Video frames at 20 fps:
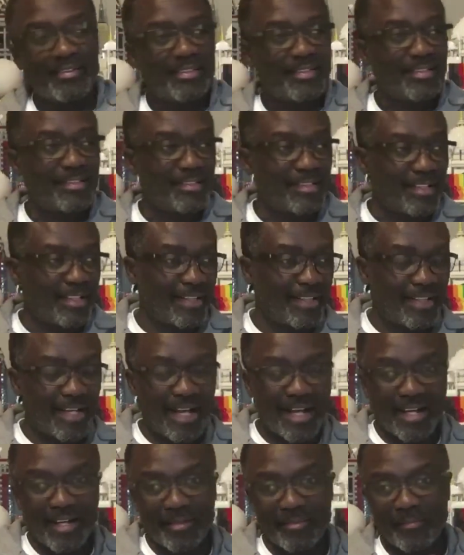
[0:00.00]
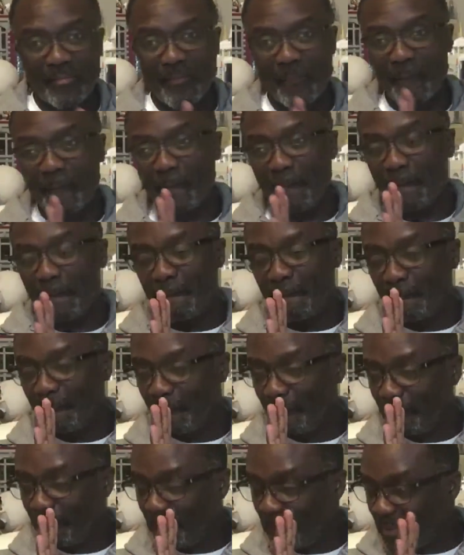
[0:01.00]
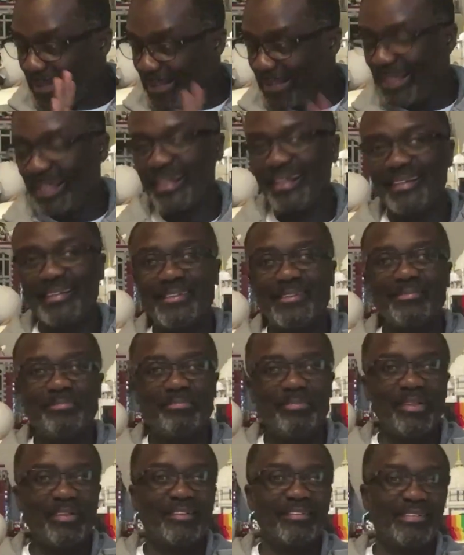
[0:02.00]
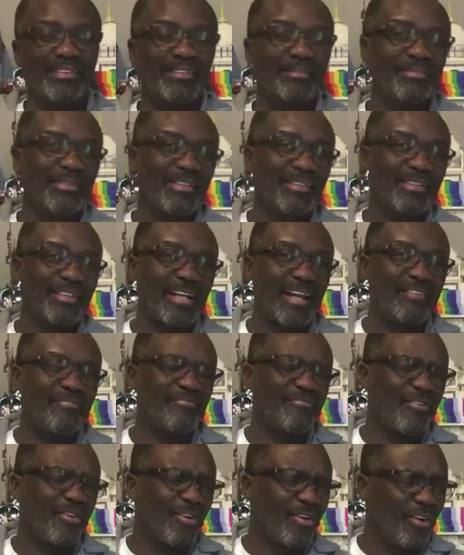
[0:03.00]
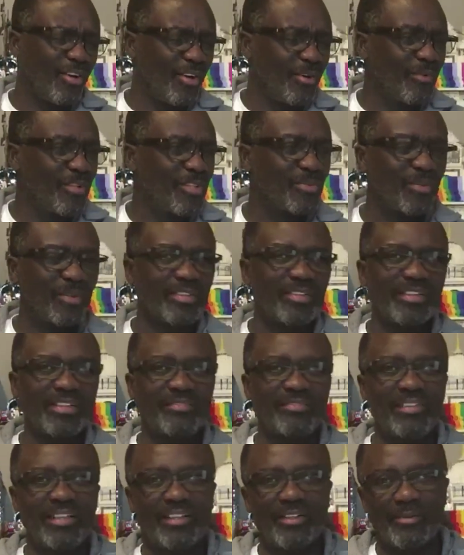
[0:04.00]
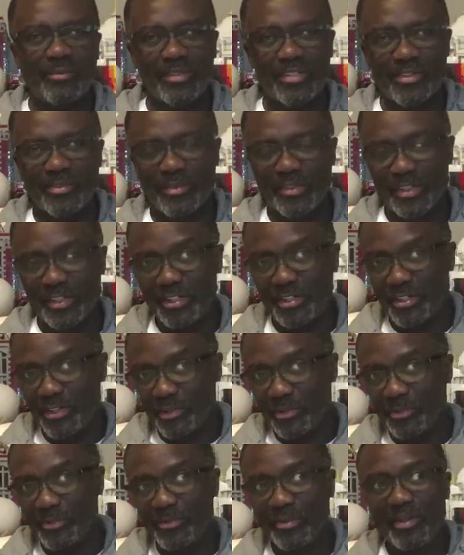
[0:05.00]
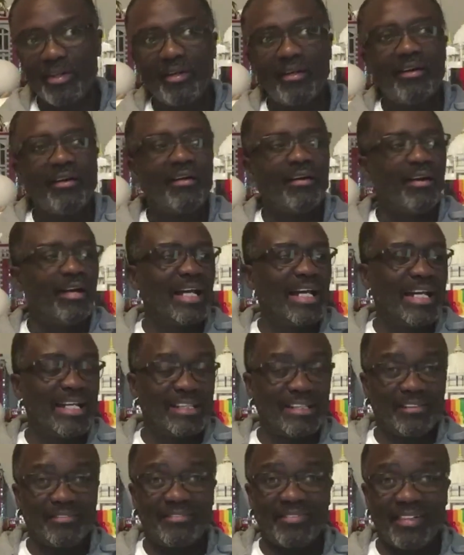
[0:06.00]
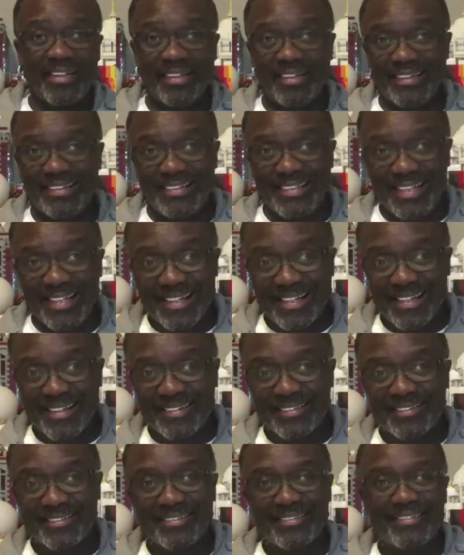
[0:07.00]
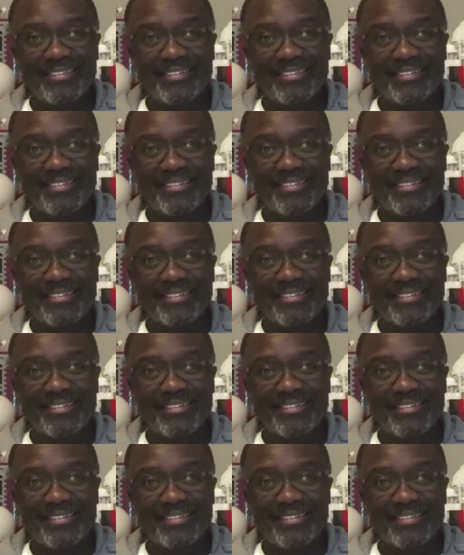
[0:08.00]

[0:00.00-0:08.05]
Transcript: Tonight, I am getting to build something that I've always wondered if LEGO was going to do, and they finally did it.